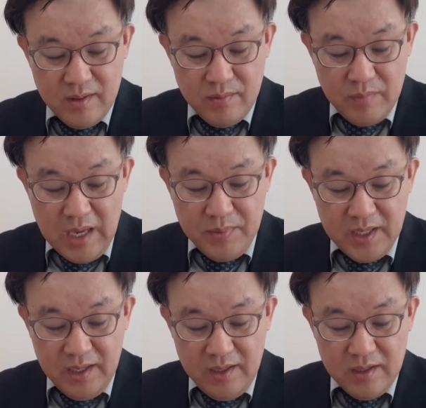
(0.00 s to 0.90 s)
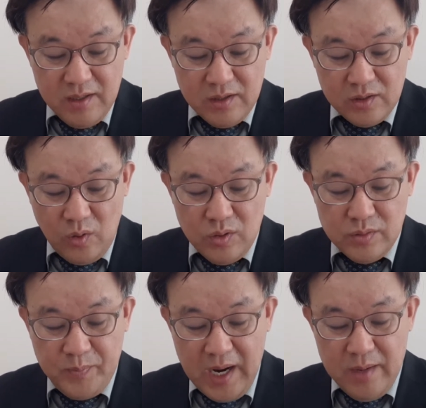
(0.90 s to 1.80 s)
Maybe those
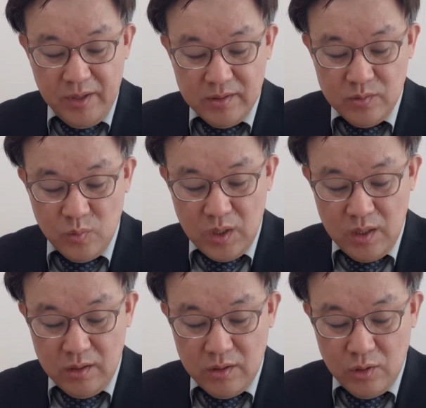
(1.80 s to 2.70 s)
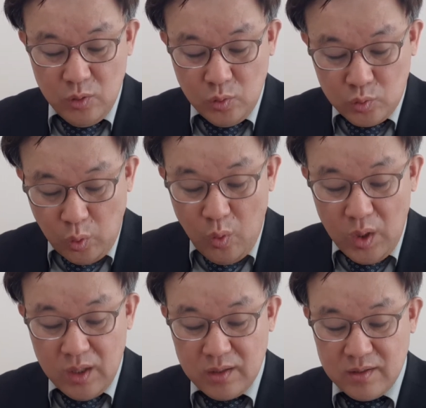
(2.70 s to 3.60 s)
Bibles were
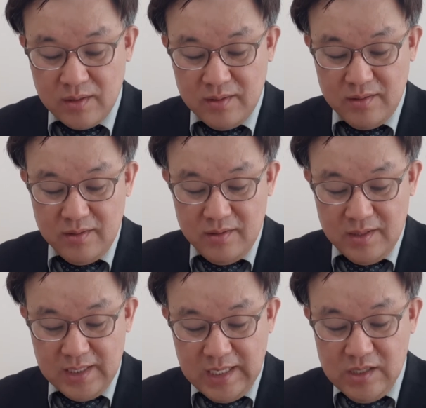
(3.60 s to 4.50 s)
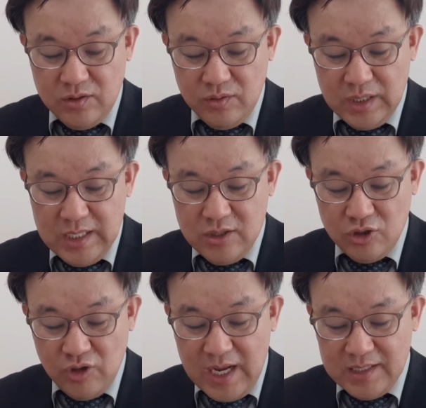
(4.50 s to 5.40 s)
torn into each
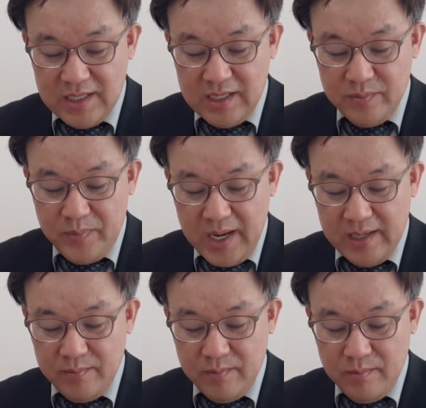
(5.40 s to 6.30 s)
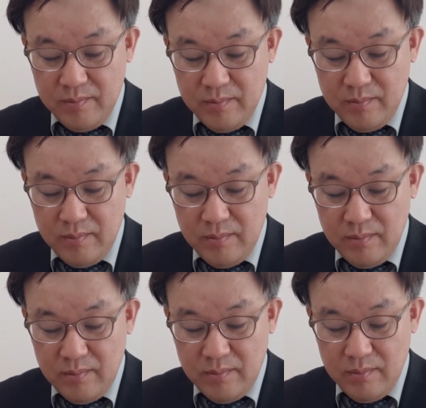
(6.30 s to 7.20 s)
slices by
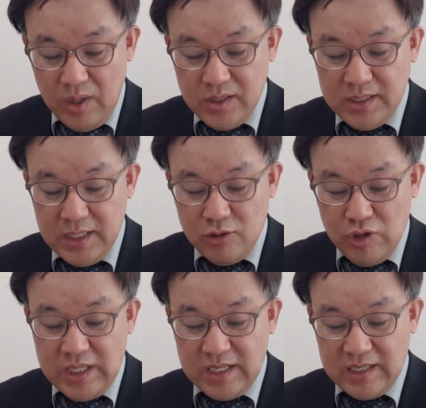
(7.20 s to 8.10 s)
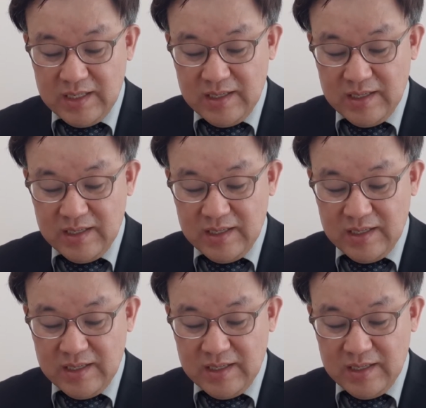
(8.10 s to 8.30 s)
much reading.